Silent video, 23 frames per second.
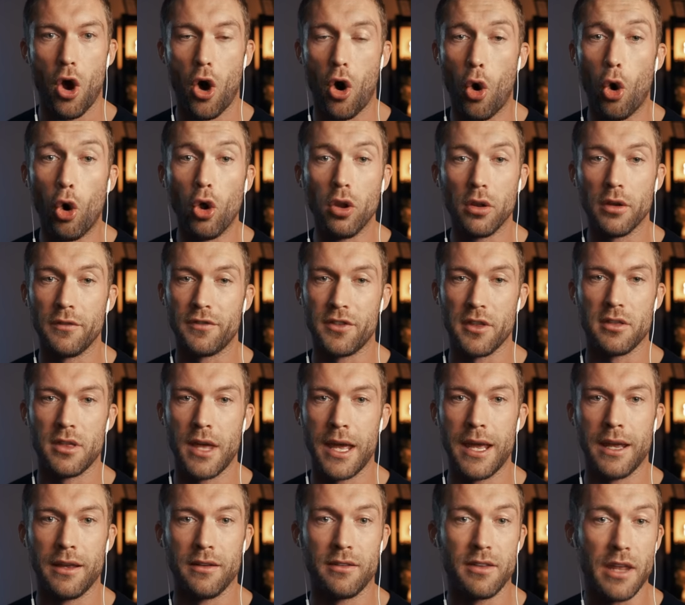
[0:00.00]
all of the
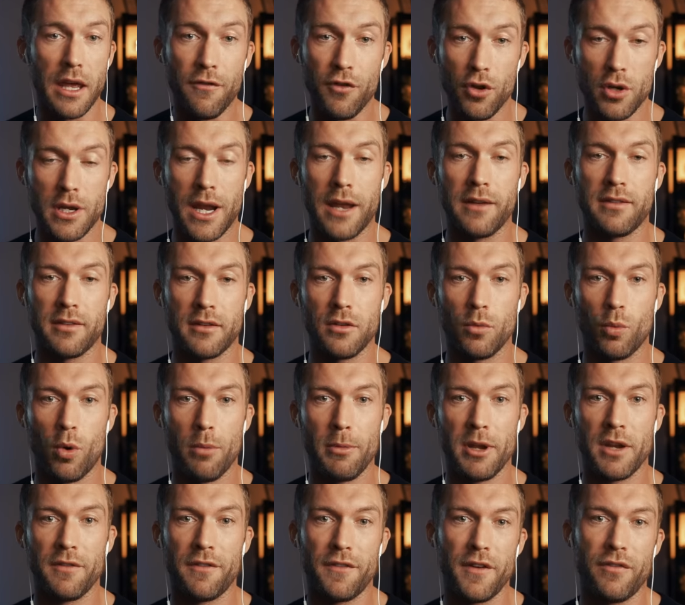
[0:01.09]
things that if you'd asked a
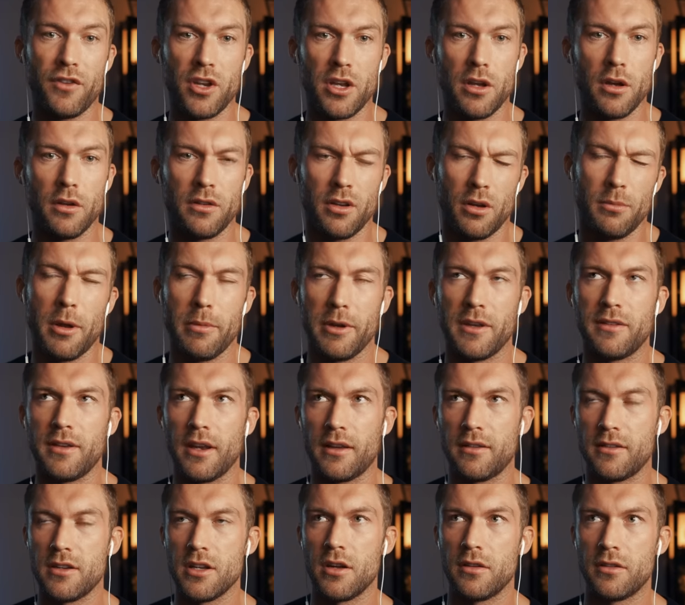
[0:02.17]
woman 50 years ago, maybe
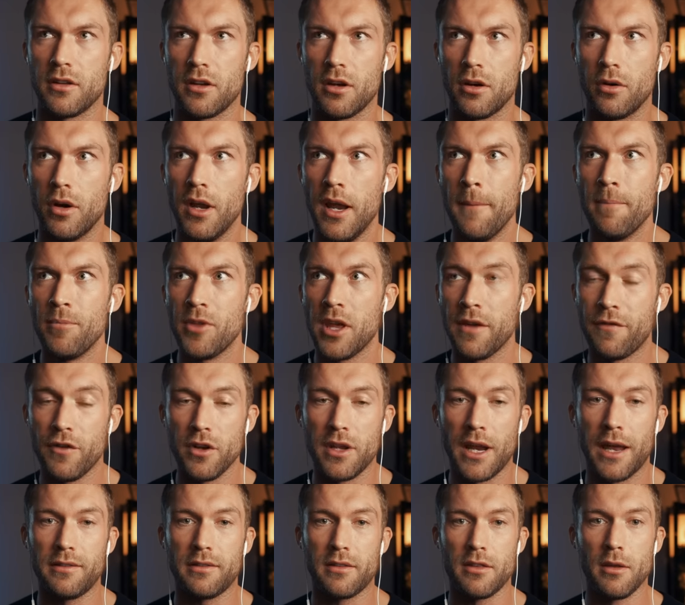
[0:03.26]
60 years ago, if you'd
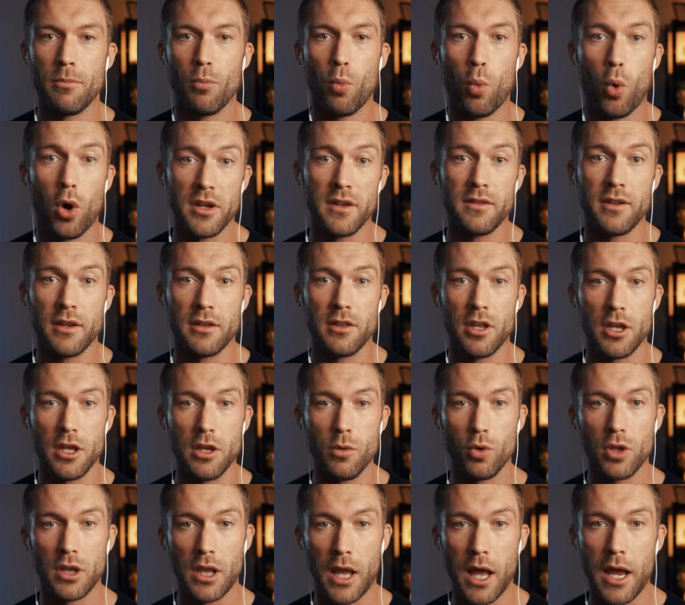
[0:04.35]
asked them, what is it that you
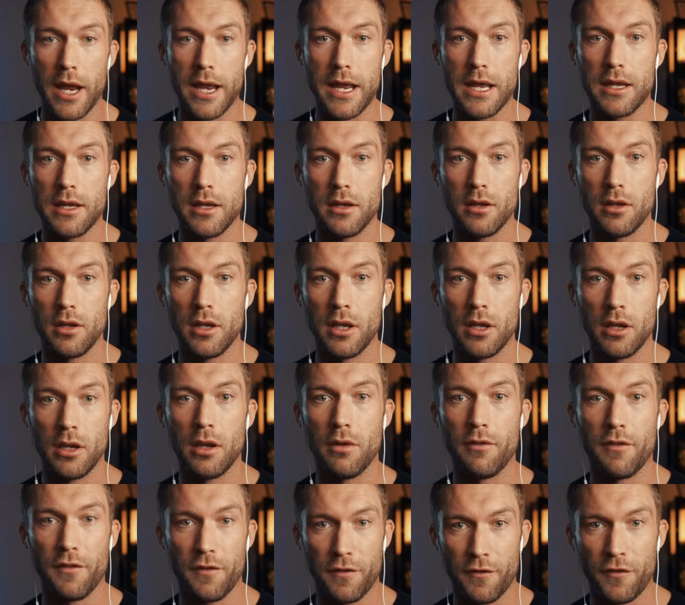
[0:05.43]
would like
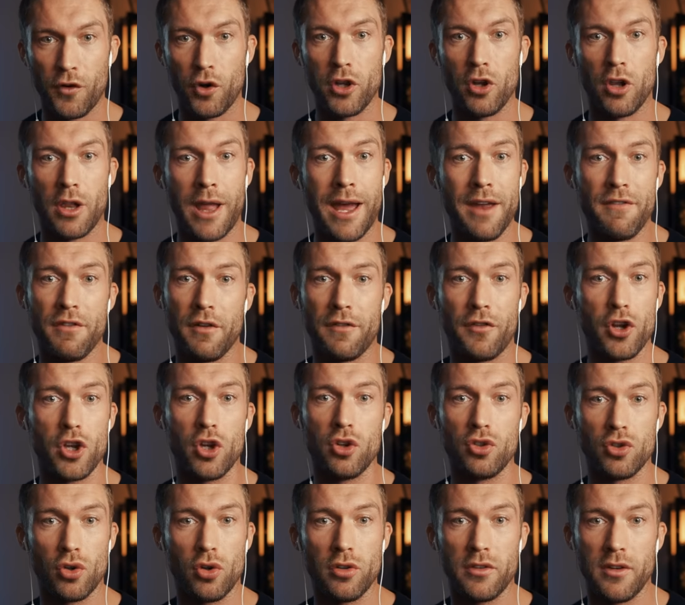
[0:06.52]
for your life or for your
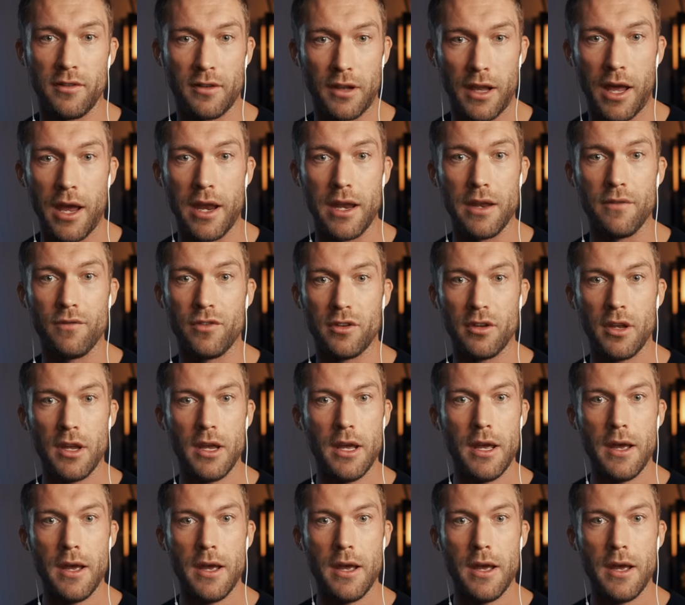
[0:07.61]
daughter's lives?